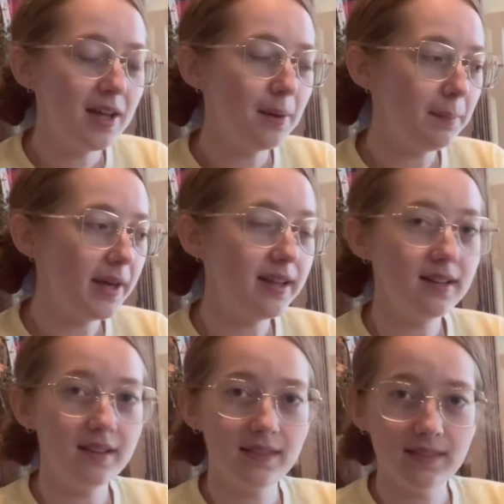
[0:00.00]
but
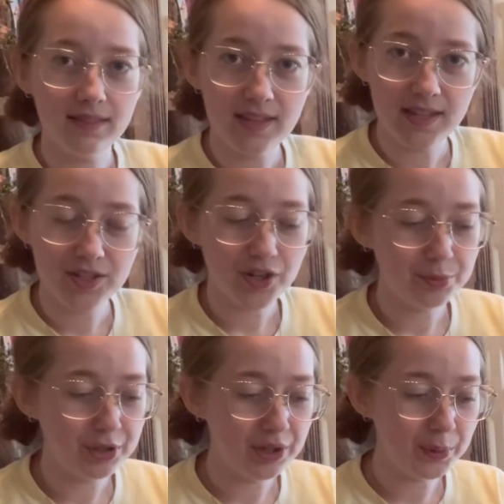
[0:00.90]
these are
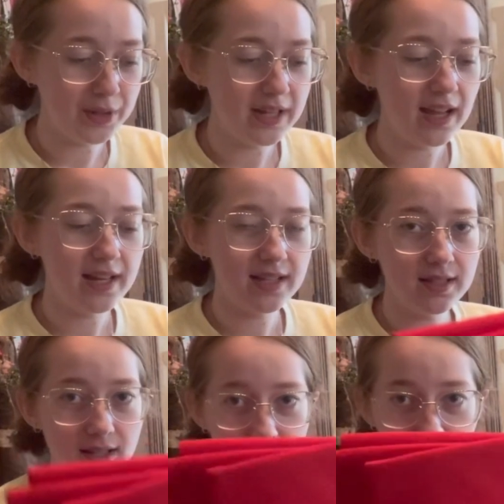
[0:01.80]
priority. I need to
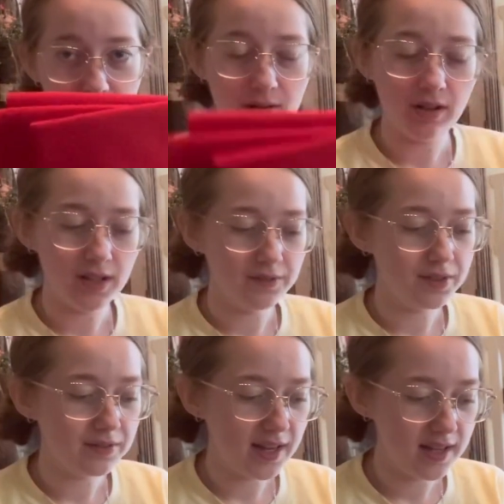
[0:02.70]
cut out all of the
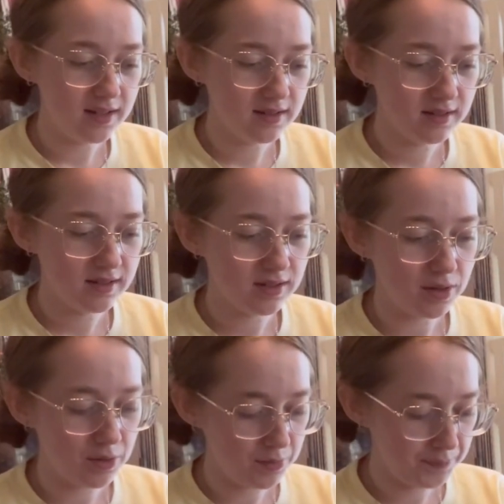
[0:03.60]
red,
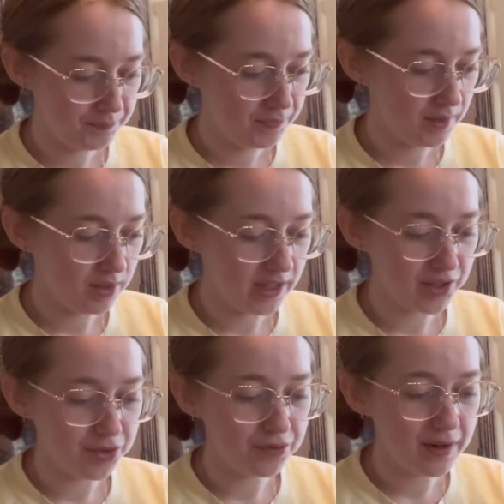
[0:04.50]
so like the
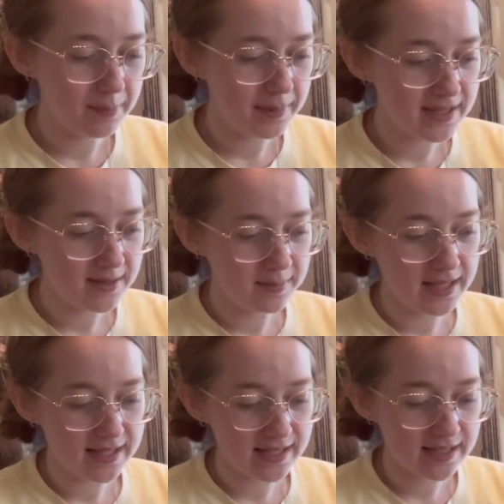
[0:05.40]
little red bits and
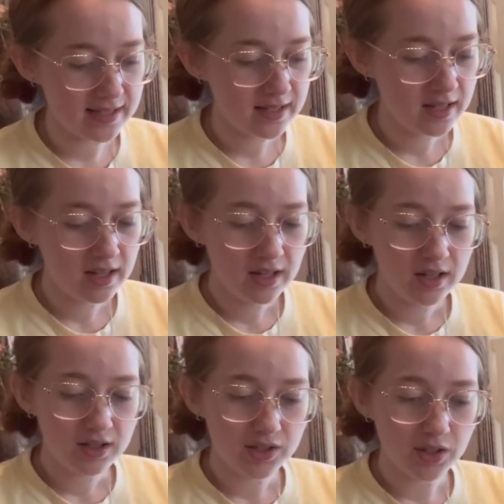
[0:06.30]
pieces.
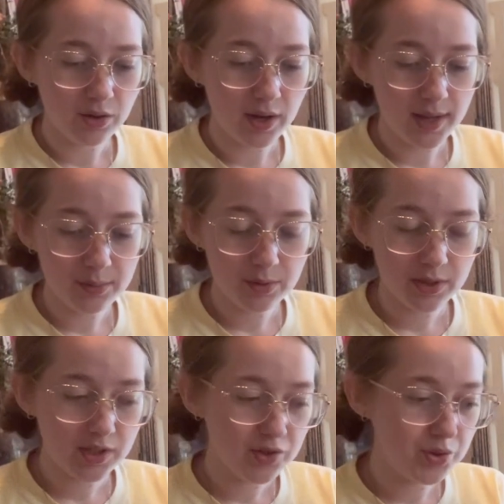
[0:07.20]
So I'm
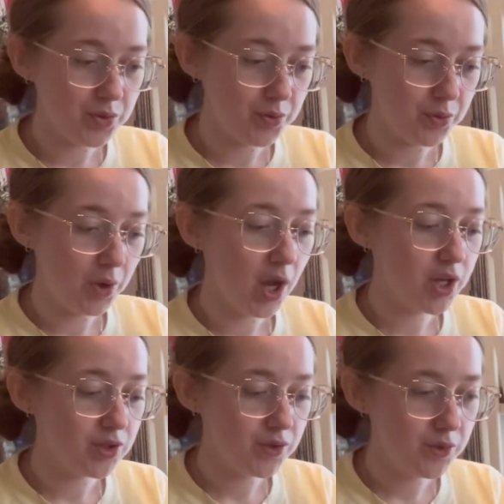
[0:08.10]
going to
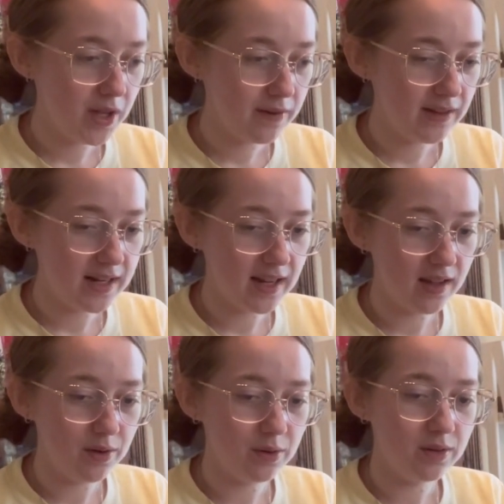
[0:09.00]
do that right
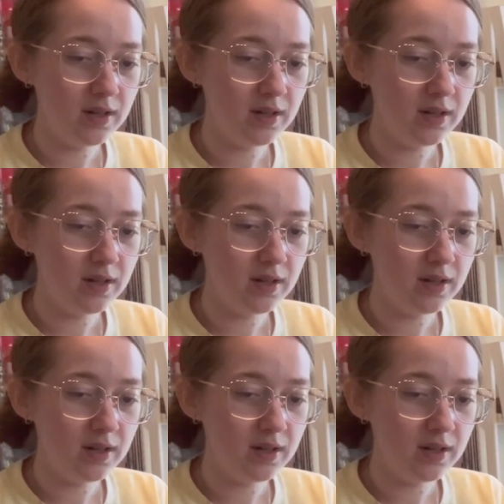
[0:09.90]
now.